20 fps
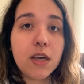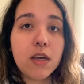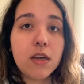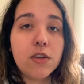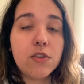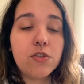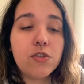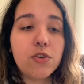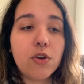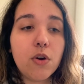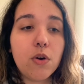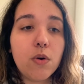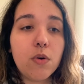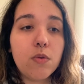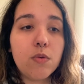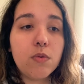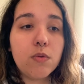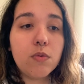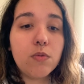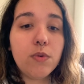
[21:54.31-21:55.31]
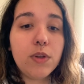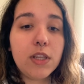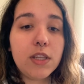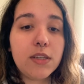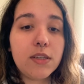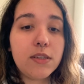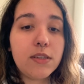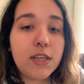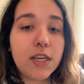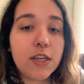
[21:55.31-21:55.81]
So really, to
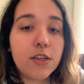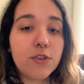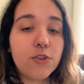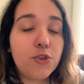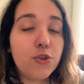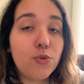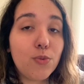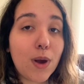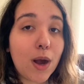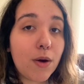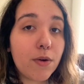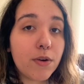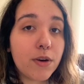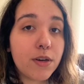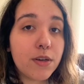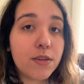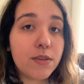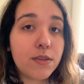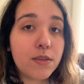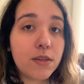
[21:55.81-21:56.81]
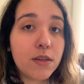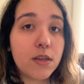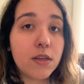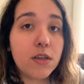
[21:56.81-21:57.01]
take 2 hours